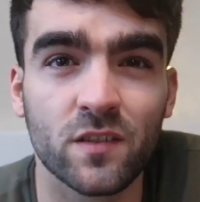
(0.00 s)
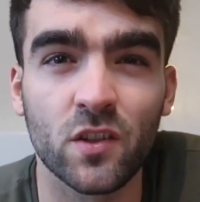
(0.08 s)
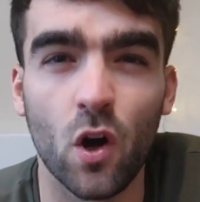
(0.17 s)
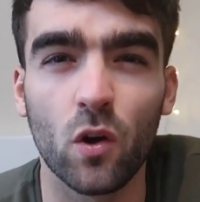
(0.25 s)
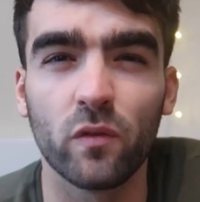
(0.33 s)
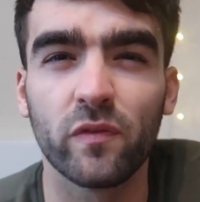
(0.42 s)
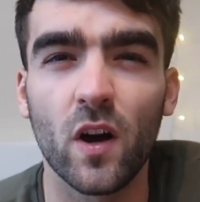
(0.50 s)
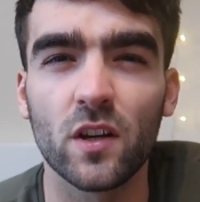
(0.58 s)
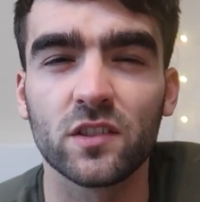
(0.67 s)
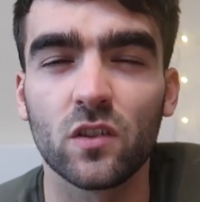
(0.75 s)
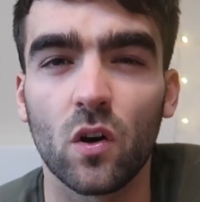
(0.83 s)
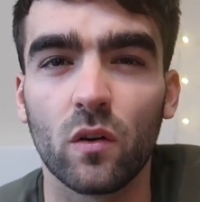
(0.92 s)
So
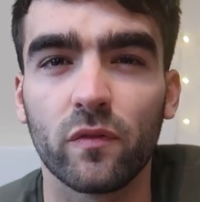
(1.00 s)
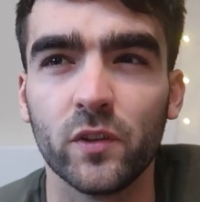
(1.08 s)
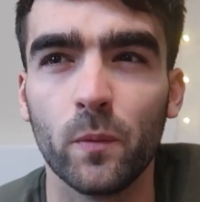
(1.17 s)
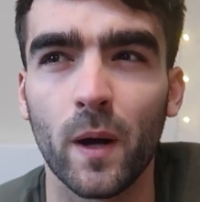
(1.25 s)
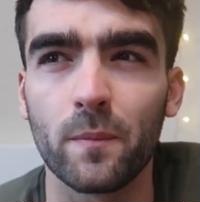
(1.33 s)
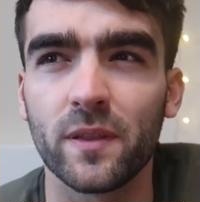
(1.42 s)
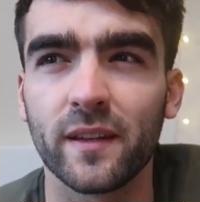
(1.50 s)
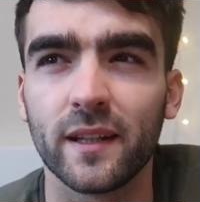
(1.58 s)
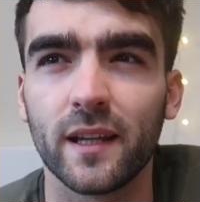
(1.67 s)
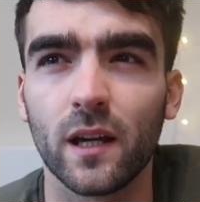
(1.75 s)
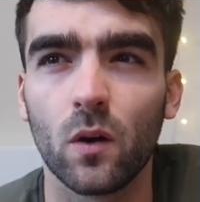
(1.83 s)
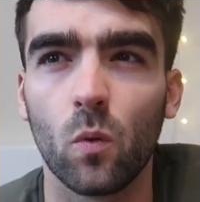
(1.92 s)
first off, you might be
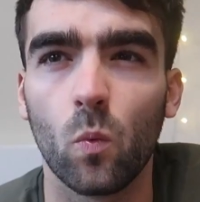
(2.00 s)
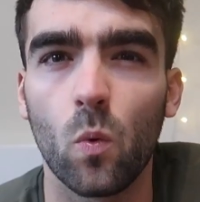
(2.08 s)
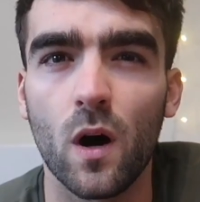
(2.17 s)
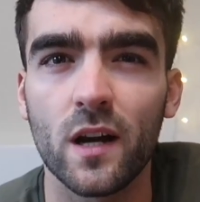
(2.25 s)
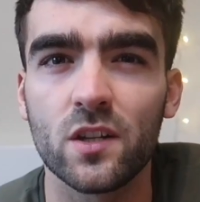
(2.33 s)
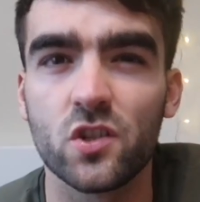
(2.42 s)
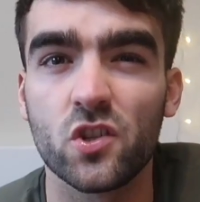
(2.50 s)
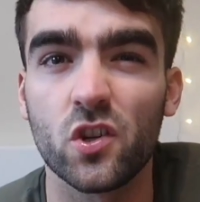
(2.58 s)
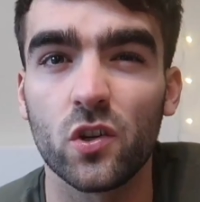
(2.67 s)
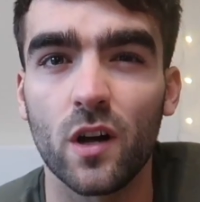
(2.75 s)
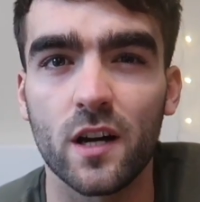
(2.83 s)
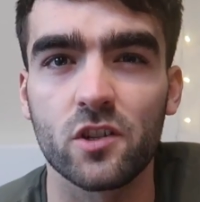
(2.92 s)
thinking, why
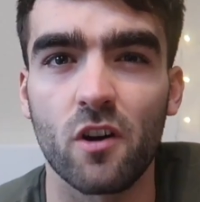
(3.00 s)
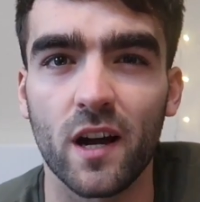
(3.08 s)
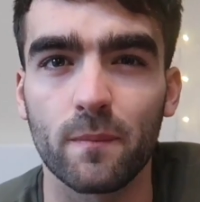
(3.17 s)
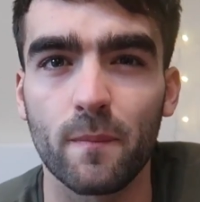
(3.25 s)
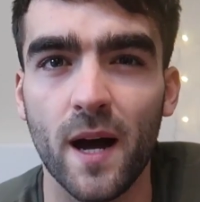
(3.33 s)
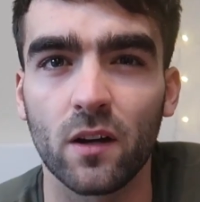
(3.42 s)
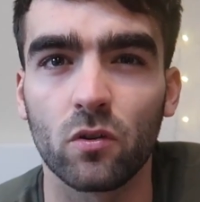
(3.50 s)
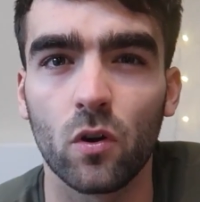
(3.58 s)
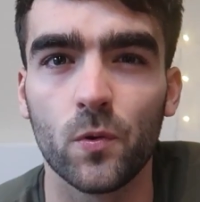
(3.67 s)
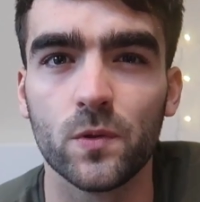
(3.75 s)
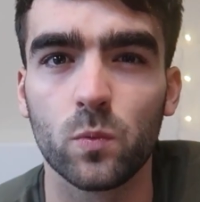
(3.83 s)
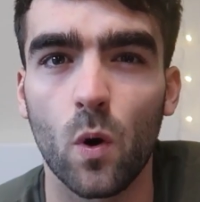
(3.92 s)
should I track macros?